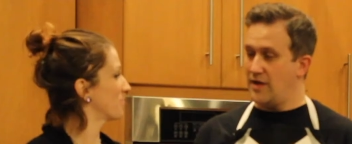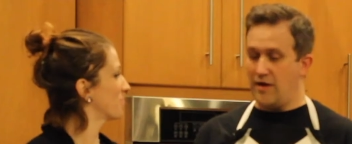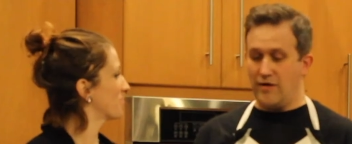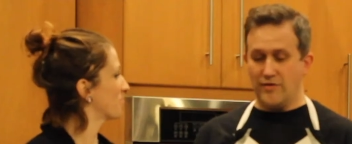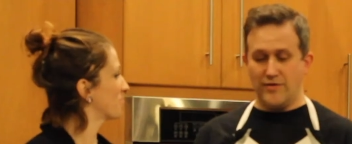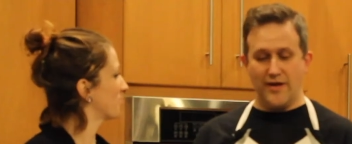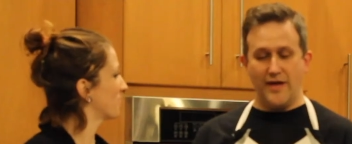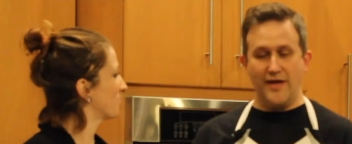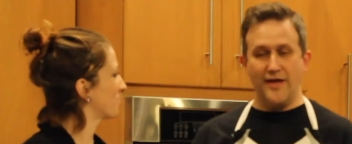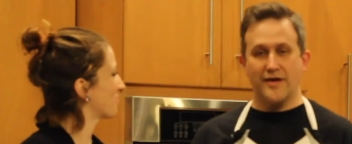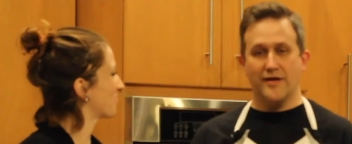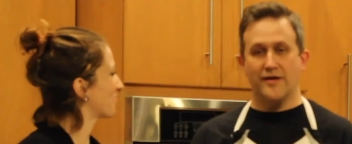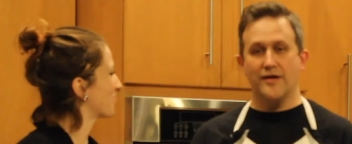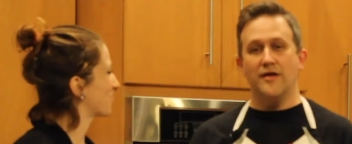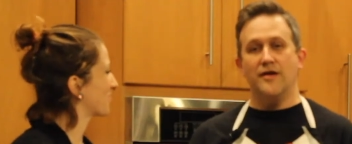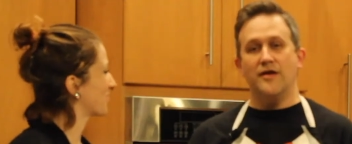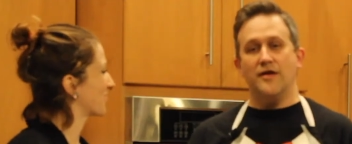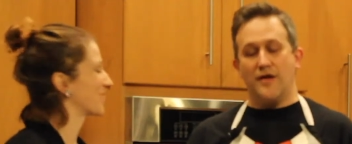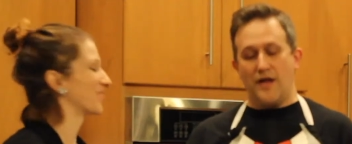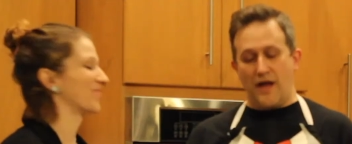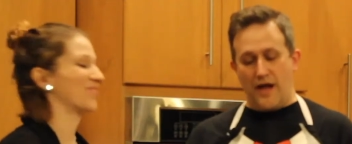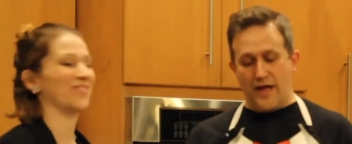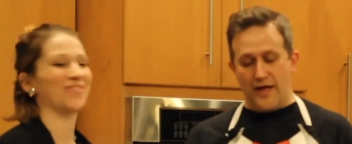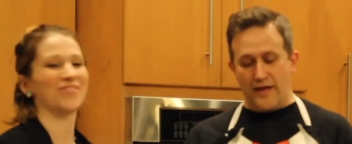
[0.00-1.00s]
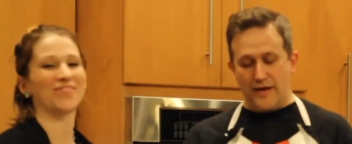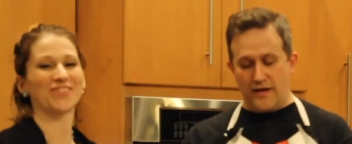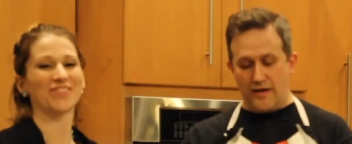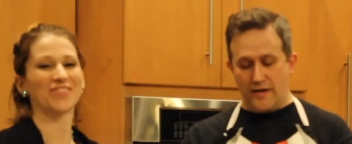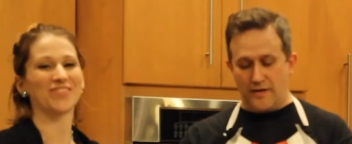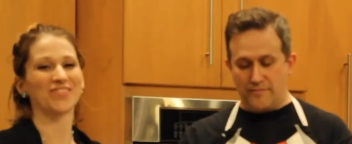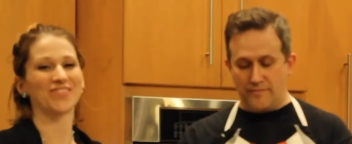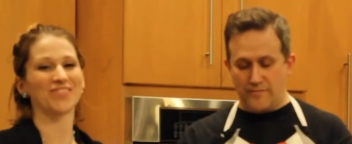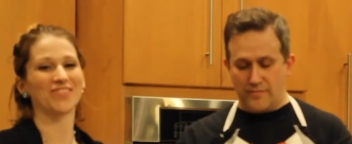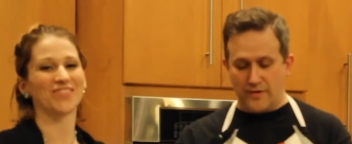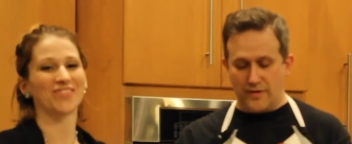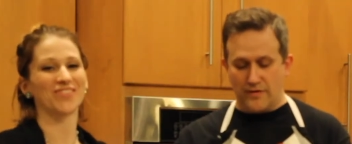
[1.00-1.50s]
Speaker 1: Okay, and
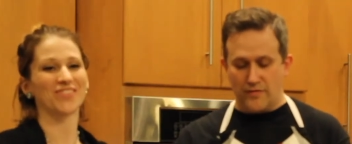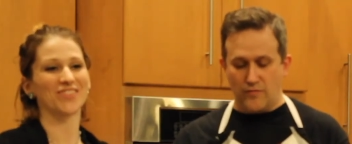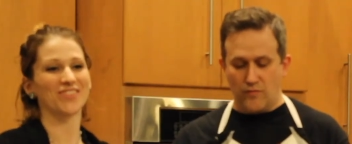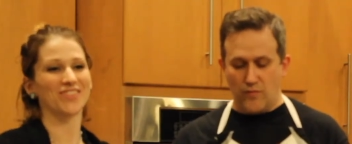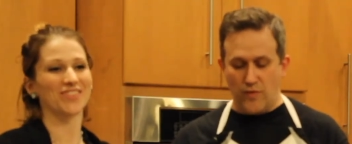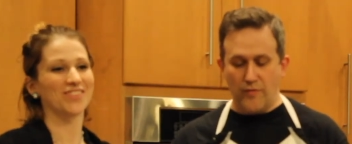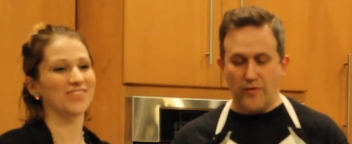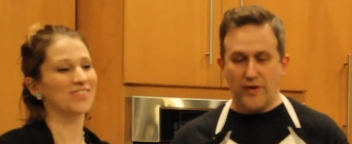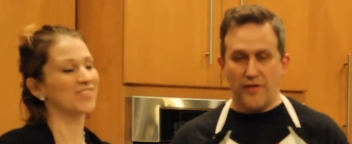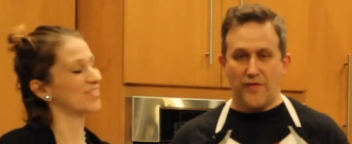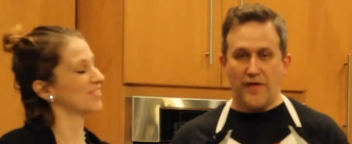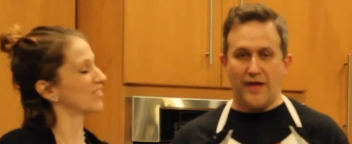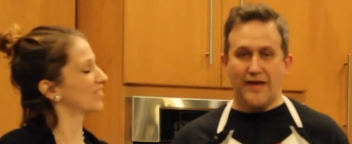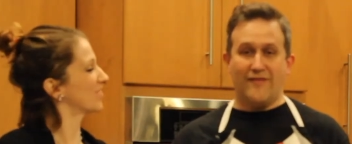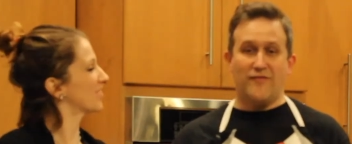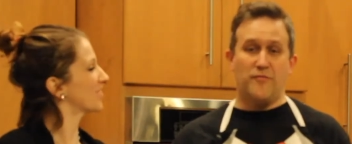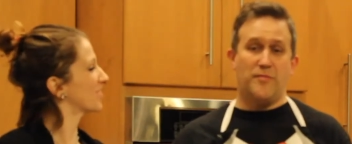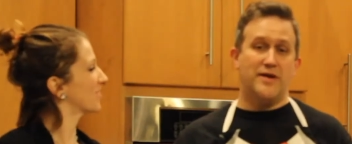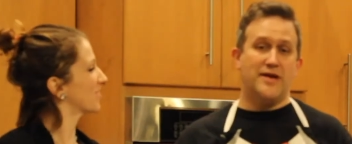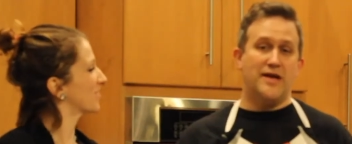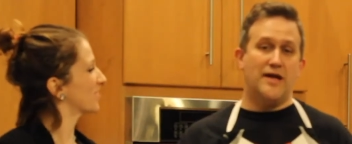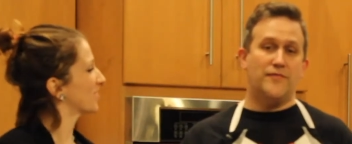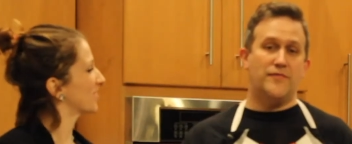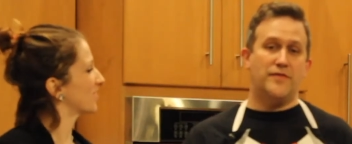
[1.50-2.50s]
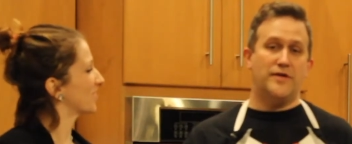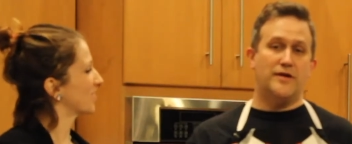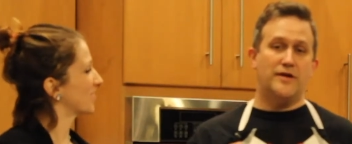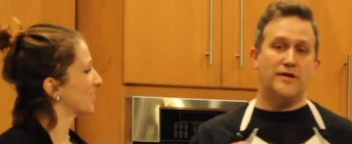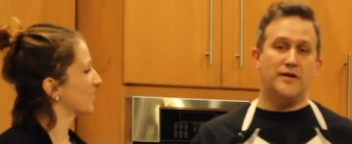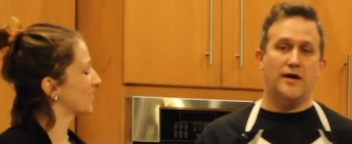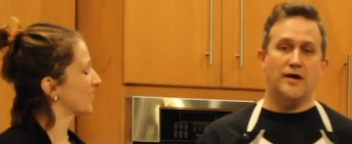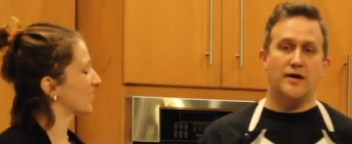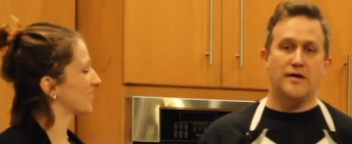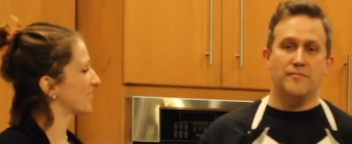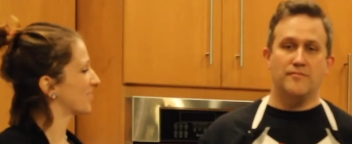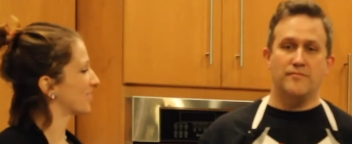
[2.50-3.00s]
um, we want to thank everybody out
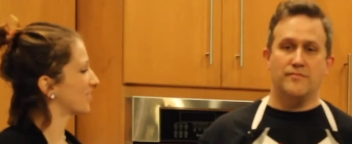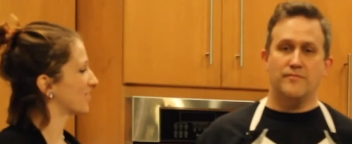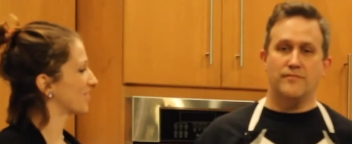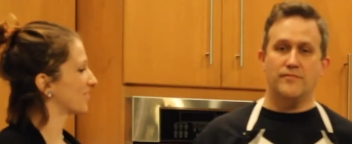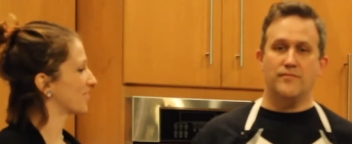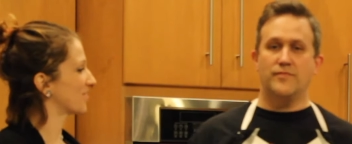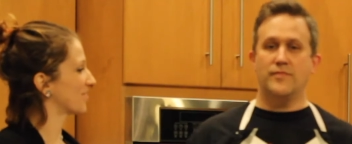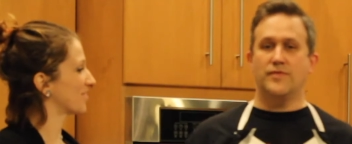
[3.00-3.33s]
there. Um,